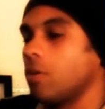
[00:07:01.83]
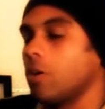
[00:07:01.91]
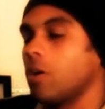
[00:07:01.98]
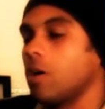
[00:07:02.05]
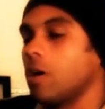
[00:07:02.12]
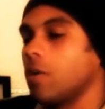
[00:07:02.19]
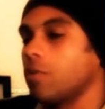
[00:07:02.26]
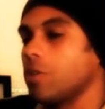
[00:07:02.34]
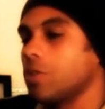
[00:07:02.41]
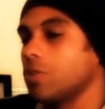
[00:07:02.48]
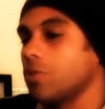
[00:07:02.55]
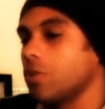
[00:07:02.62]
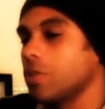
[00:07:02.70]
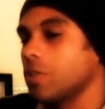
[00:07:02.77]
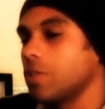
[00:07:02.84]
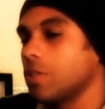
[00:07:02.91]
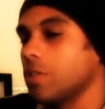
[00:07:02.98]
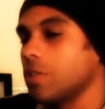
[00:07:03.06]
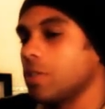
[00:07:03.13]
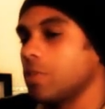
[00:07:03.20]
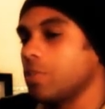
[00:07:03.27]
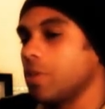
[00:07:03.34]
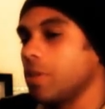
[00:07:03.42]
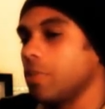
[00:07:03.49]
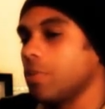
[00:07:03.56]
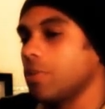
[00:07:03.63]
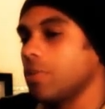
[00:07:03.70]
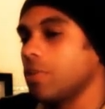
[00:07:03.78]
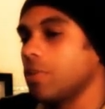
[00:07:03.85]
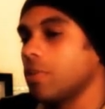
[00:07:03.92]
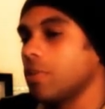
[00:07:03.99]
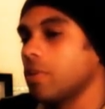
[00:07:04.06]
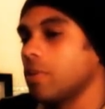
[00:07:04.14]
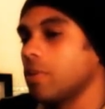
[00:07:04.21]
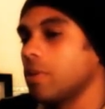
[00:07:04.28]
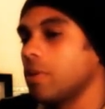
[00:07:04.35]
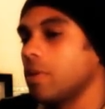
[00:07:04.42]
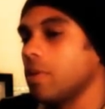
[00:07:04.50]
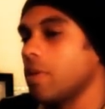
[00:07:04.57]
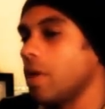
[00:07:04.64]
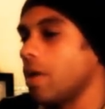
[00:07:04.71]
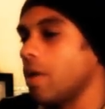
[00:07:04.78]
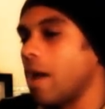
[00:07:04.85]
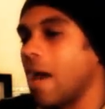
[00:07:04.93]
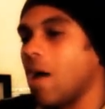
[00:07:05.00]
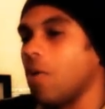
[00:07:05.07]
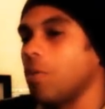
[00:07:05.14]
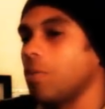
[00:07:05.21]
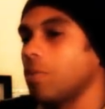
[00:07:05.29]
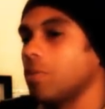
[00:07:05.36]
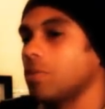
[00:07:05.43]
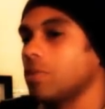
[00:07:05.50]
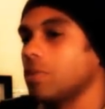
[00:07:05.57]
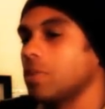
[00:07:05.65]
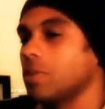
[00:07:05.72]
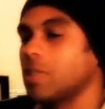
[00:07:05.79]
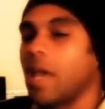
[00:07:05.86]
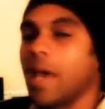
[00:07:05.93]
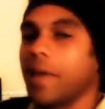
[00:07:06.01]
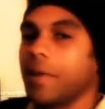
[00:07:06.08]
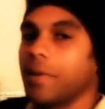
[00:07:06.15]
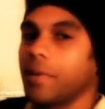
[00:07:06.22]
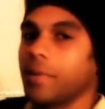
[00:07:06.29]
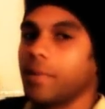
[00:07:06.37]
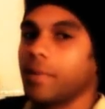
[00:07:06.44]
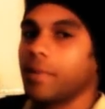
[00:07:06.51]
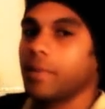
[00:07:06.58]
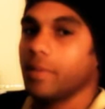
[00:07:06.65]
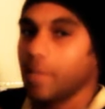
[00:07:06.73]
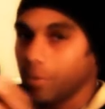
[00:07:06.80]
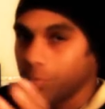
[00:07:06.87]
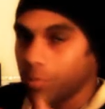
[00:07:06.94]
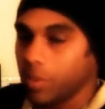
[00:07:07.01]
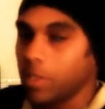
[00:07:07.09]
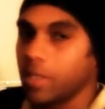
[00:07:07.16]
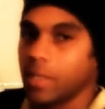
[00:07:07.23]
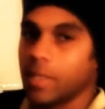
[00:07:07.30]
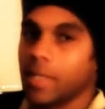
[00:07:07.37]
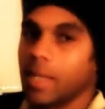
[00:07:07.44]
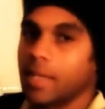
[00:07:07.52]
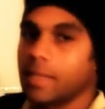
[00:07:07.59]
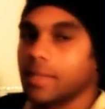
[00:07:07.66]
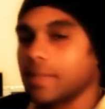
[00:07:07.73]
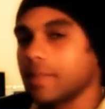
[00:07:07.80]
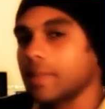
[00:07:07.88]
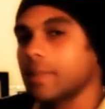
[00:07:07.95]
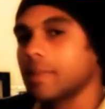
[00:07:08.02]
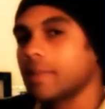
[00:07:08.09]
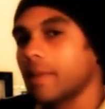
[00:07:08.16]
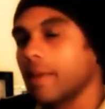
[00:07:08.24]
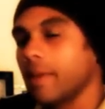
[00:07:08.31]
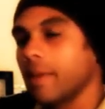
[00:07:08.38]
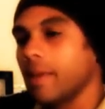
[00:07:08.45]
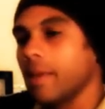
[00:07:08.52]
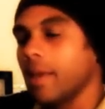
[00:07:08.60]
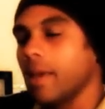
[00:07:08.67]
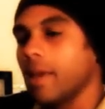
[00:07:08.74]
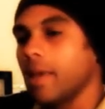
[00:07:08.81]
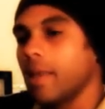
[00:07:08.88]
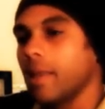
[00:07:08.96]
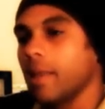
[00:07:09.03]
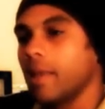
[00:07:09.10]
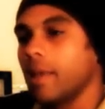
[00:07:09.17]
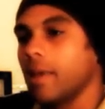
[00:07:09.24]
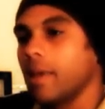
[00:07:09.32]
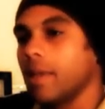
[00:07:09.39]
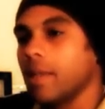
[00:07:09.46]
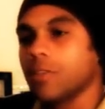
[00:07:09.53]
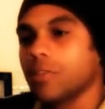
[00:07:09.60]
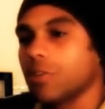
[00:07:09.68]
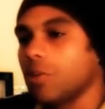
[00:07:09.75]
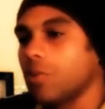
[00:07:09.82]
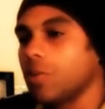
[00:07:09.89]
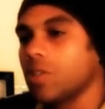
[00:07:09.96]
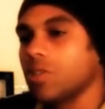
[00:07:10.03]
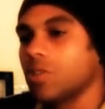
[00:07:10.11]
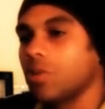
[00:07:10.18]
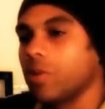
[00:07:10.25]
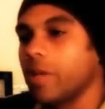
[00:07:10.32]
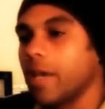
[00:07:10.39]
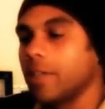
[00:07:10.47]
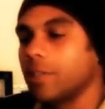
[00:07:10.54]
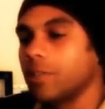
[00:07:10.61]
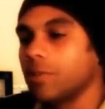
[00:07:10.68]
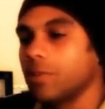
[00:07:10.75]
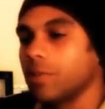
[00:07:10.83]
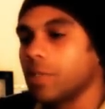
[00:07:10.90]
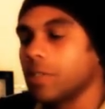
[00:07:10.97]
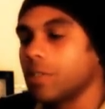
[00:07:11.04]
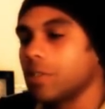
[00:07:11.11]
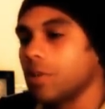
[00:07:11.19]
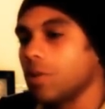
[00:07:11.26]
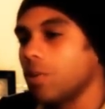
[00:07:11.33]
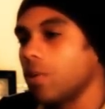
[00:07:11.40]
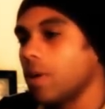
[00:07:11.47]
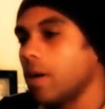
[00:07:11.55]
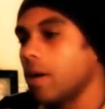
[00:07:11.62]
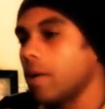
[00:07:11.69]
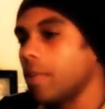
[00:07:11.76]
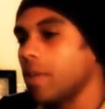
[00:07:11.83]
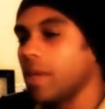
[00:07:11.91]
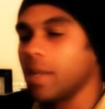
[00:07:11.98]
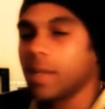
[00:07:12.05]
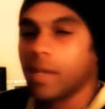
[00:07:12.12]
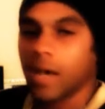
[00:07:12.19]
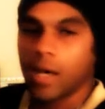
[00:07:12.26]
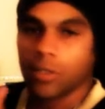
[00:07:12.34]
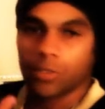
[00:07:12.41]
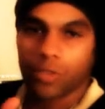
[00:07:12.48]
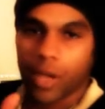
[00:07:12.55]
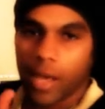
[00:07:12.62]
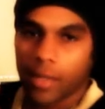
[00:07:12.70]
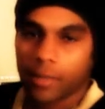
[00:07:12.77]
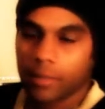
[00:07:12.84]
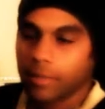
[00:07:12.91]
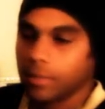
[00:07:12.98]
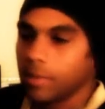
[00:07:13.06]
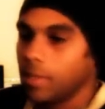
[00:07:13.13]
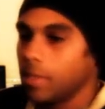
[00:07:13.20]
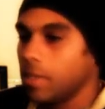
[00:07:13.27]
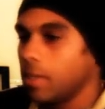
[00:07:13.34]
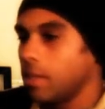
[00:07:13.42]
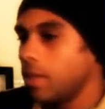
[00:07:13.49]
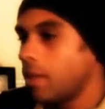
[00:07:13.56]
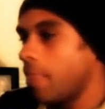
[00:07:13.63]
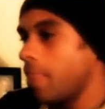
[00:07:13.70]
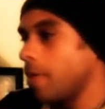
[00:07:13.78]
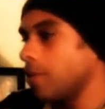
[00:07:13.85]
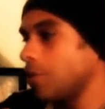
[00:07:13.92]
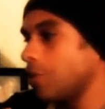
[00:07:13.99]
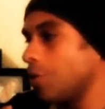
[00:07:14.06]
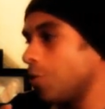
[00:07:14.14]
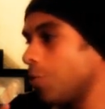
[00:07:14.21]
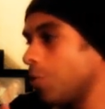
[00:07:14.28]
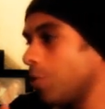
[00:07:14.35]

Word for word: uh, resources to these people that are out scattered that really need that assistance. And and there's no there's no catch to it. There's no um, hidden contract. There's no